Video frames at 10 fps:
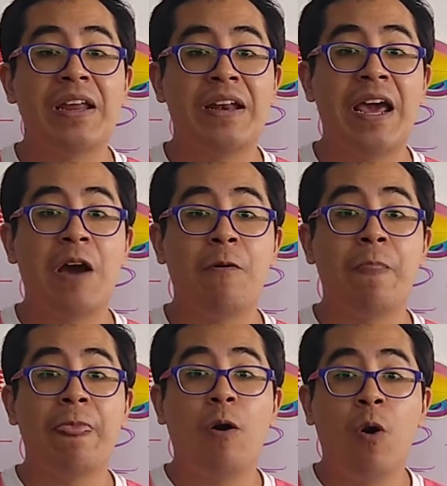
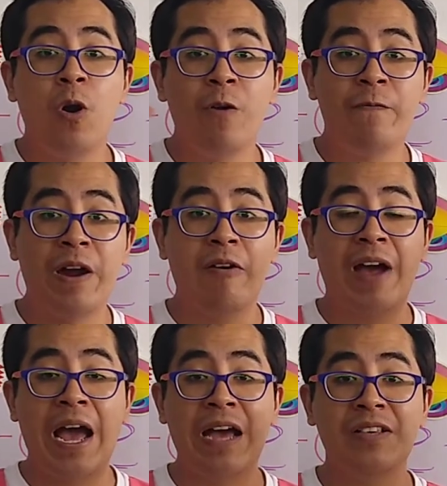Now, all of our
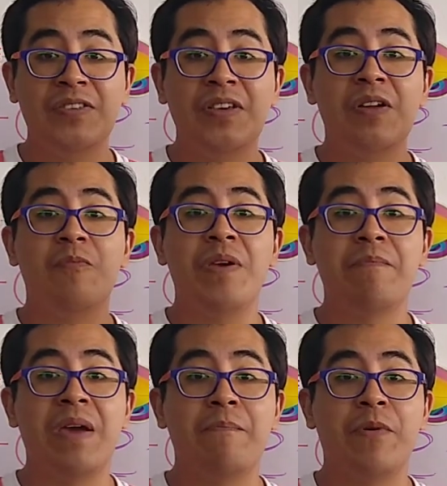hands,
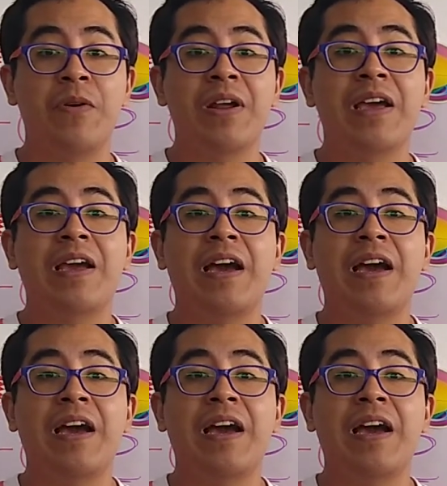remember,